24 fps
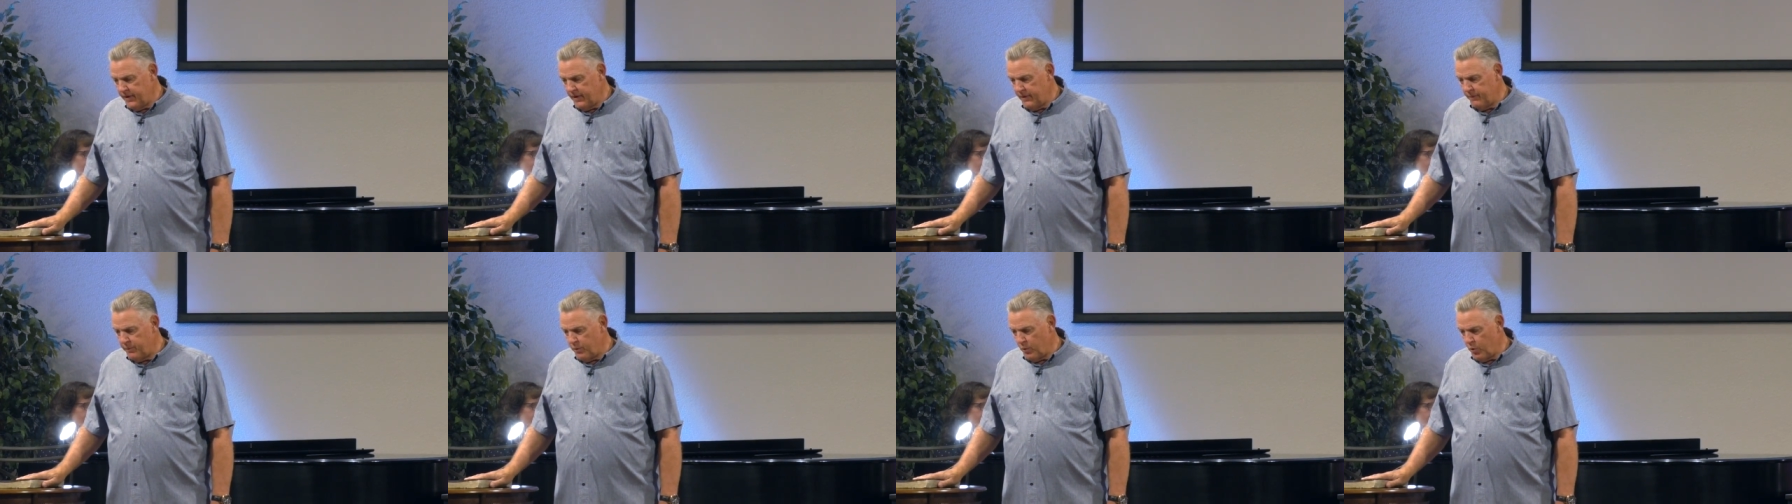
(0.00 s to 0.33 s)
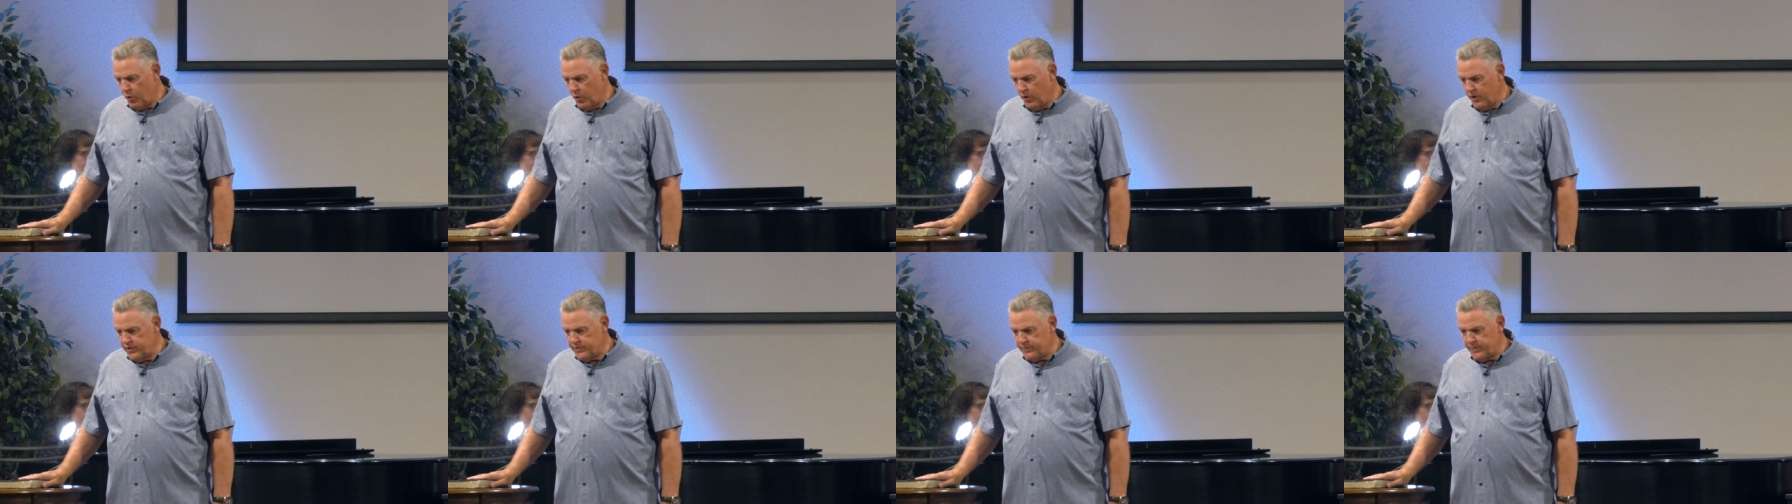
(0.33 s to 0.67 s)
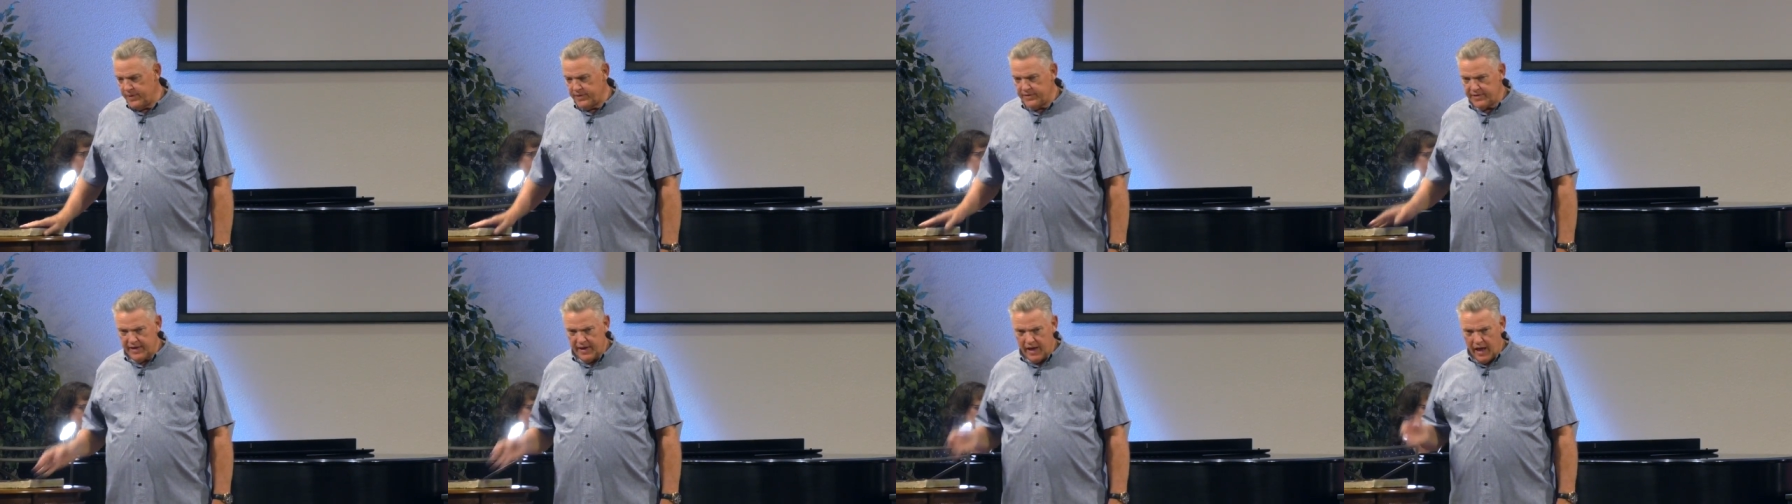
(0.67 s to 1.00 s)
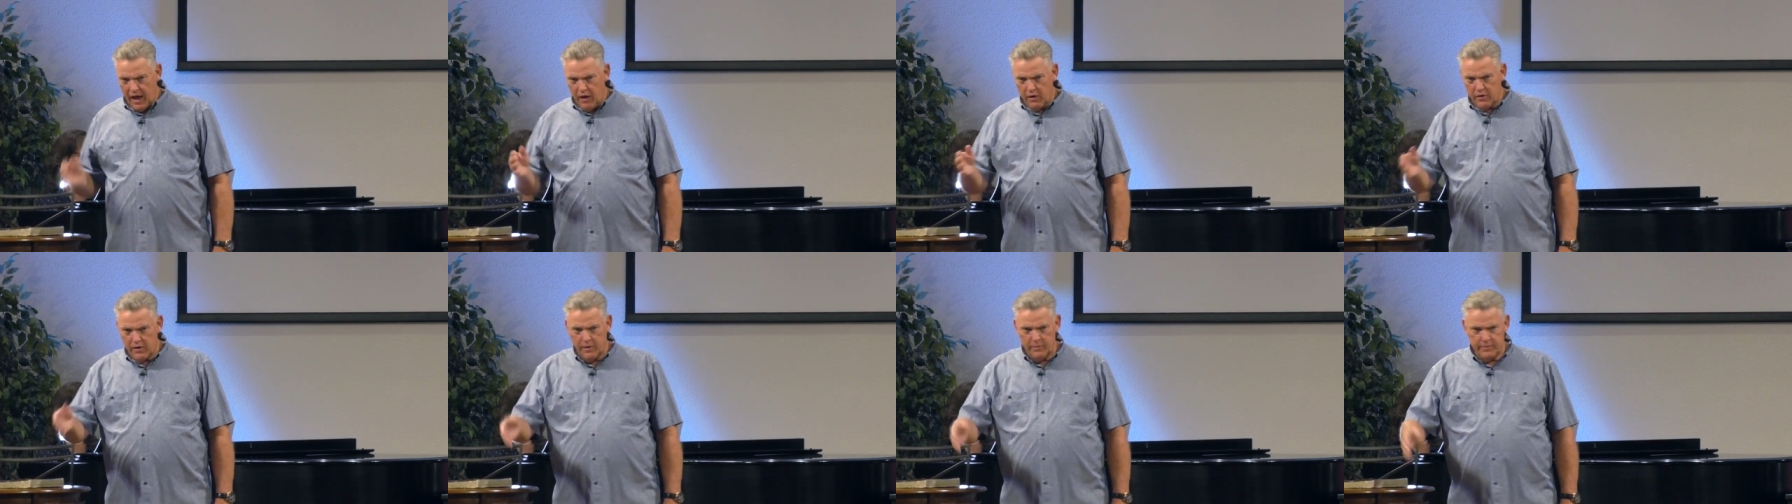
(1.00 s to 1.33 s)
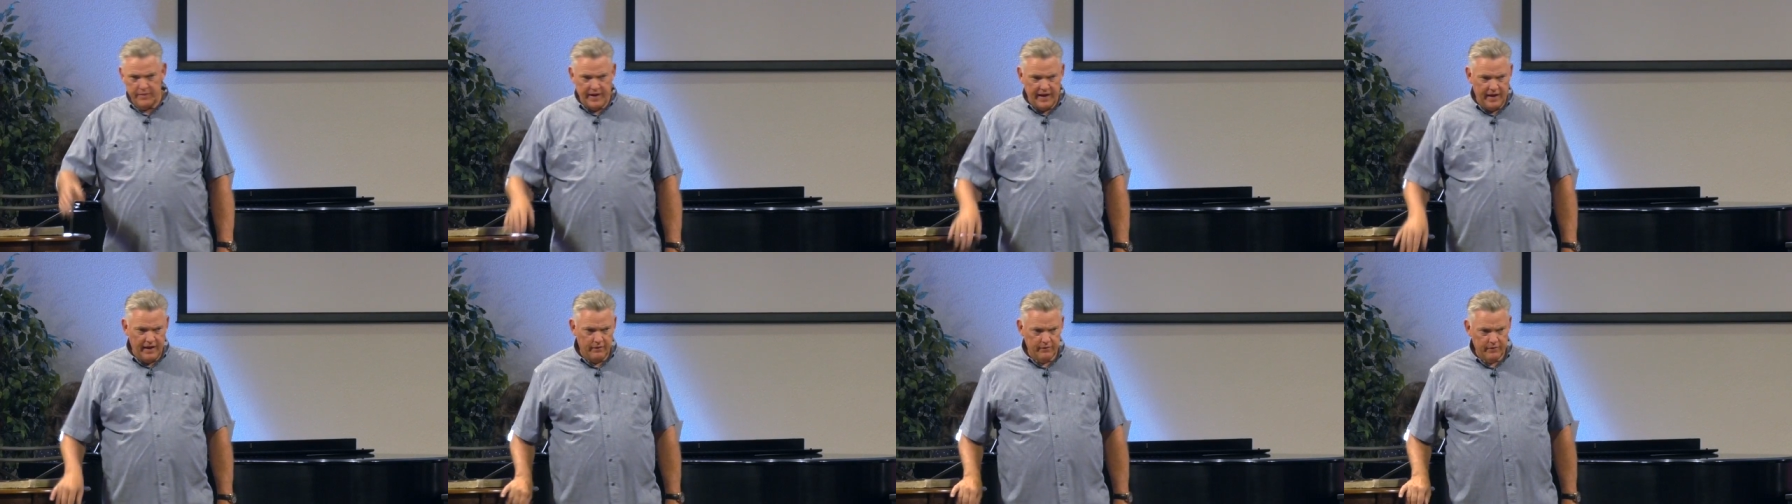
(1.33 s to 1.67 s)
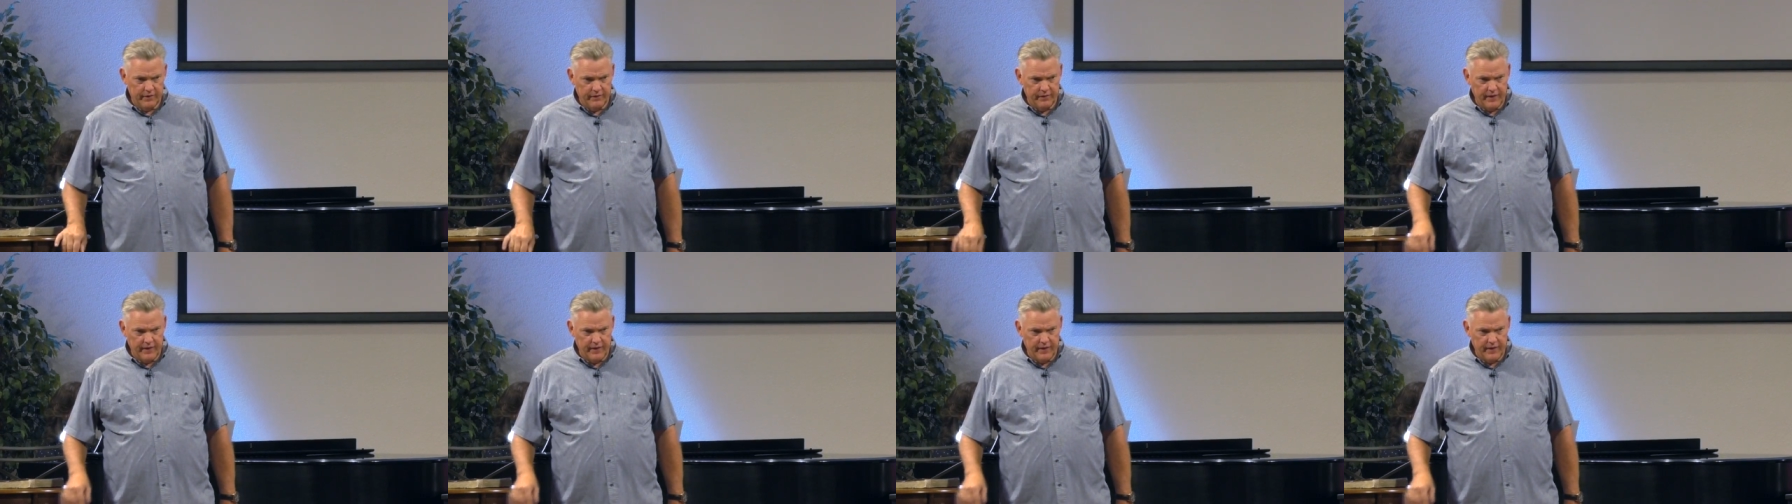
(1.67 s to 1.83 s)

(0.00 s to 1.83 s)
if Corey's busy, I'll come down.